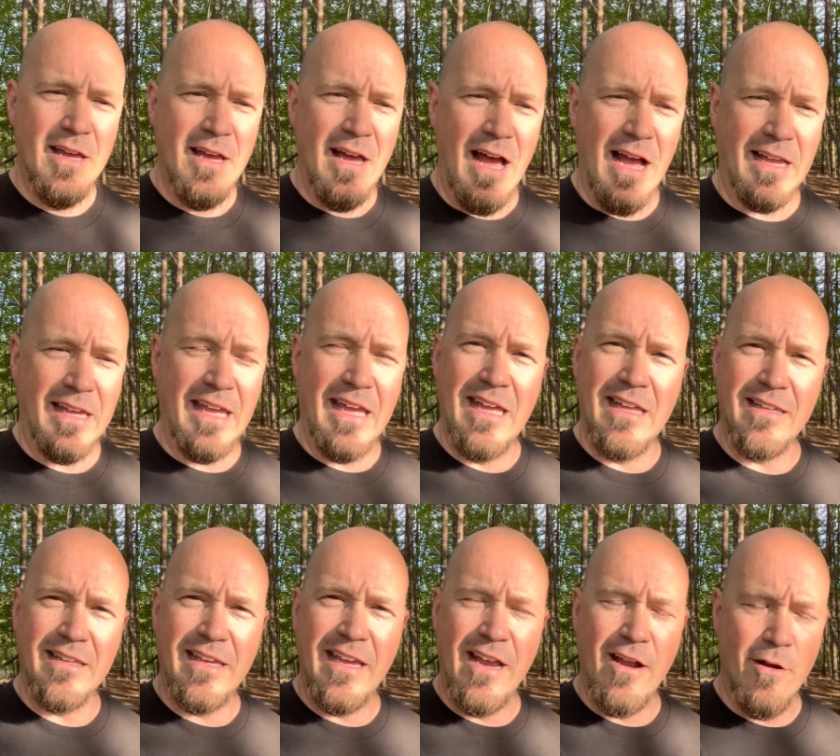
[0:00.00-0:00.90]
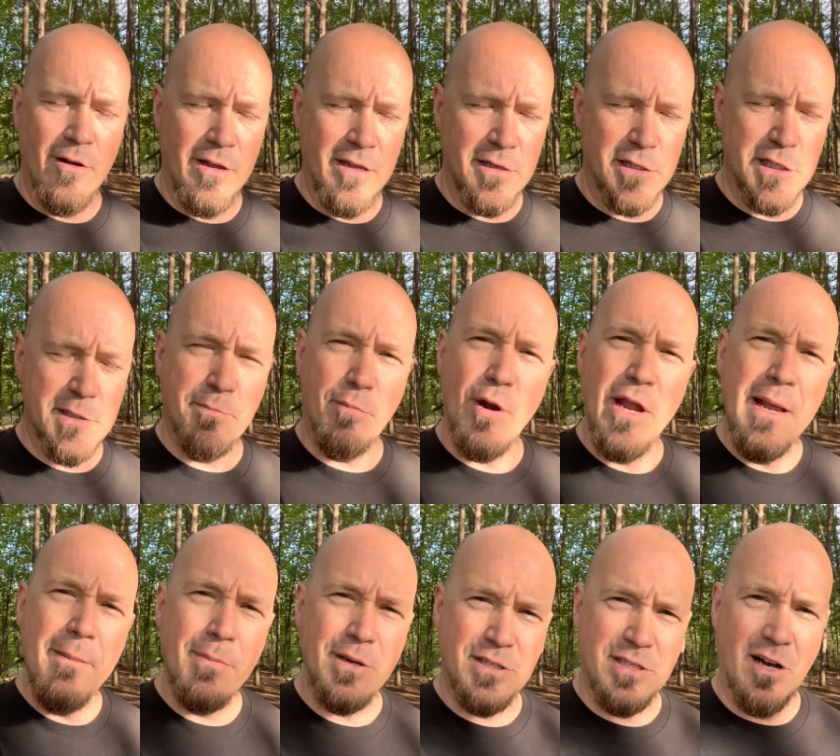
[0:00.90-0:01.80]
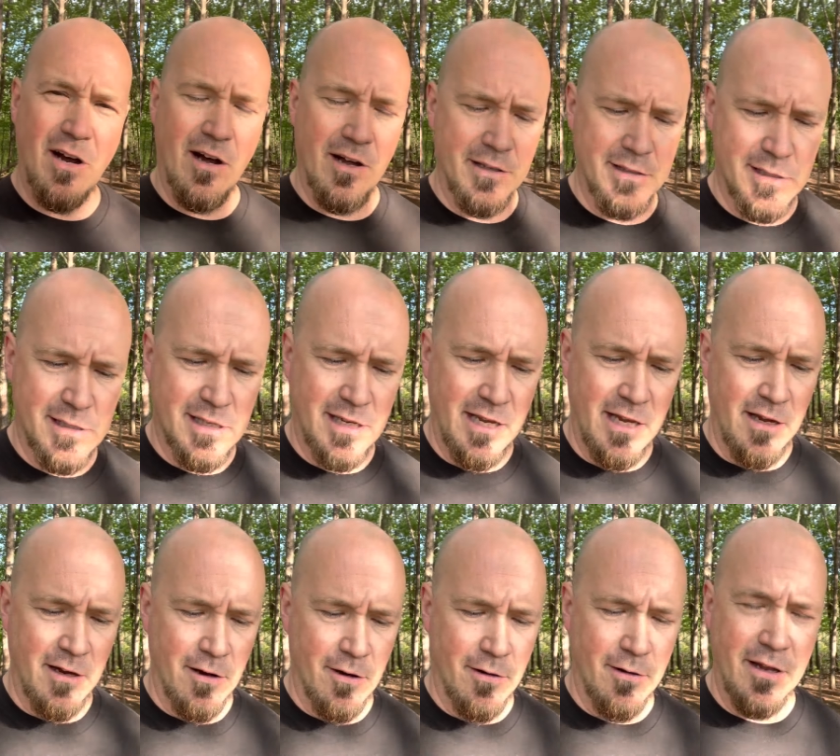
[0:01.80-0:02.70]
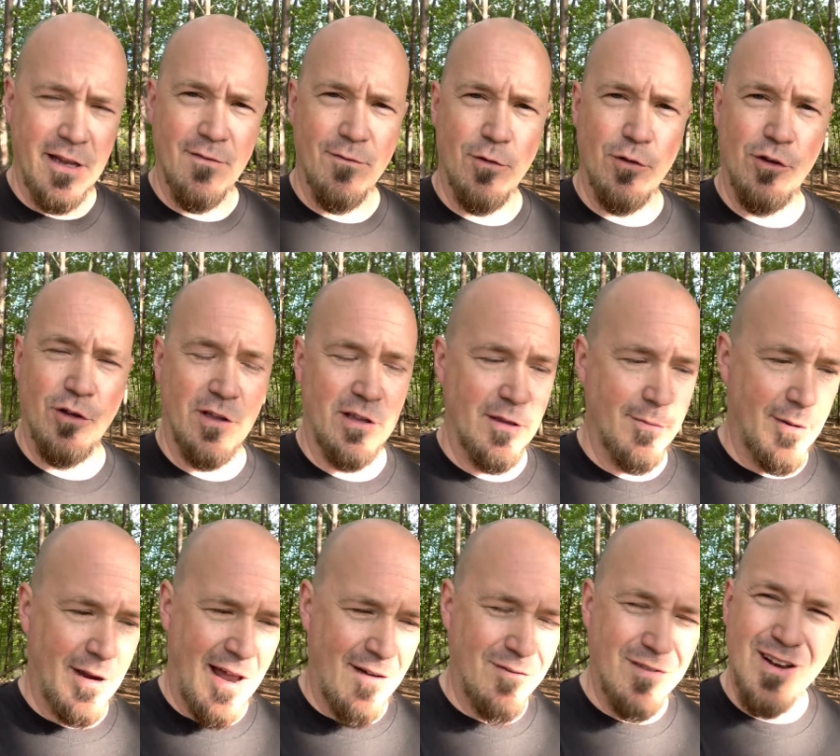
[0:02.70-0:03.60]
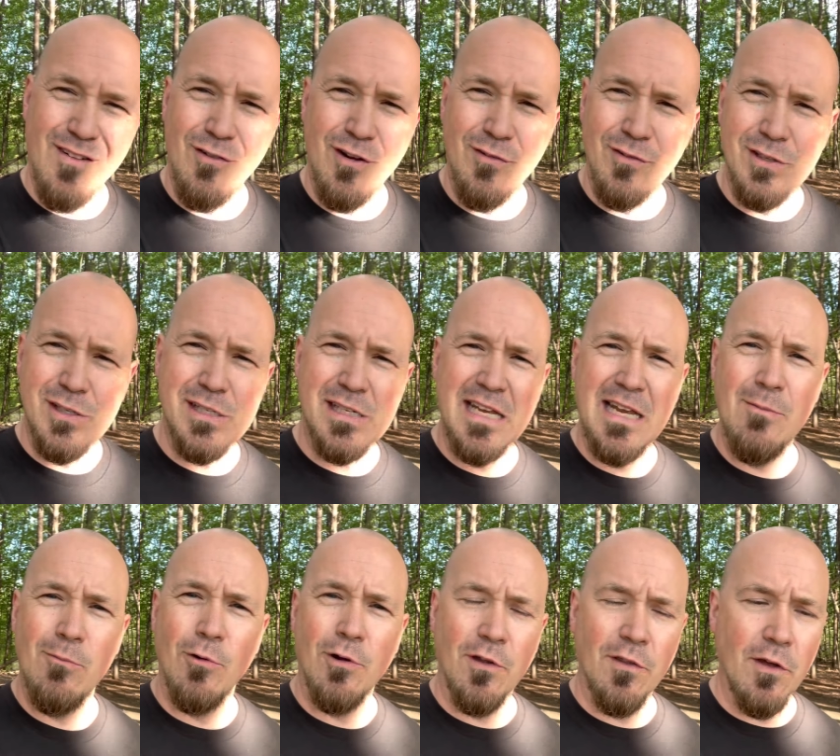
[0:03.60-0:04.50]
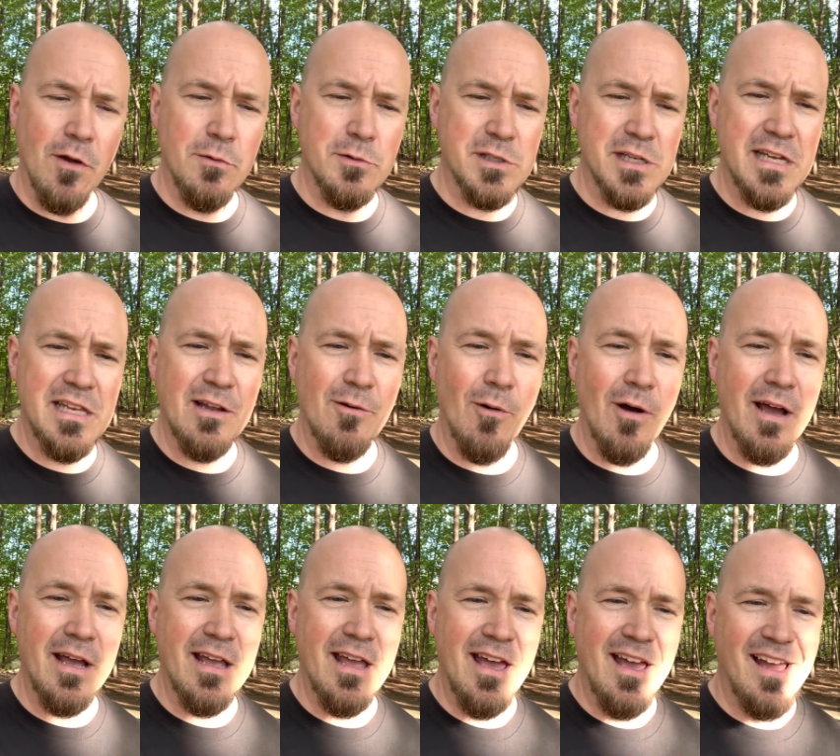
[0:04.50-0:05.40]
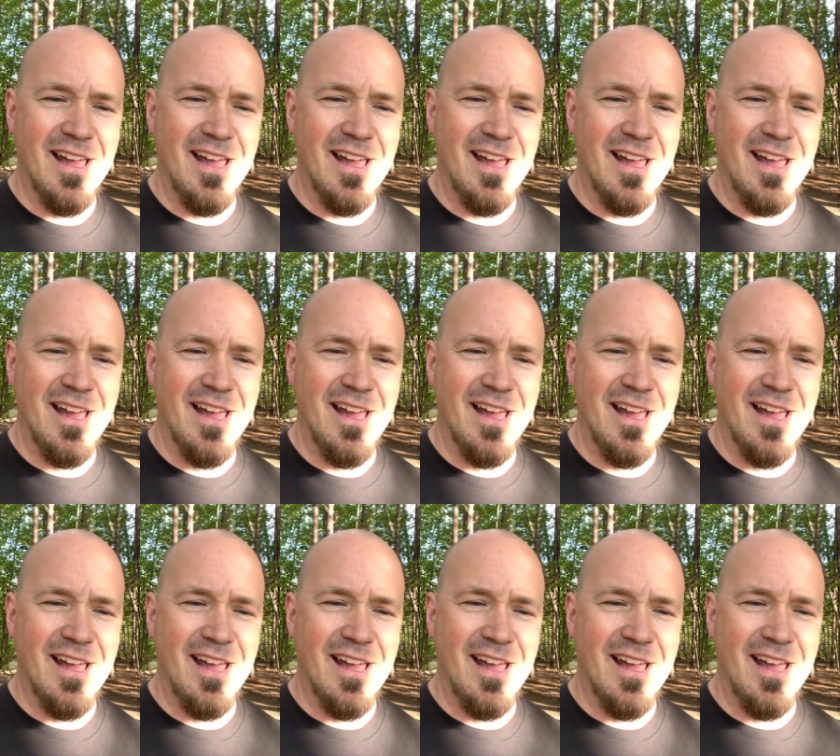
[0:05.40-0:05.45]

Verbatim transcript: I can't carry spring batons here in Virginia, but I've never even seen one of those anyway.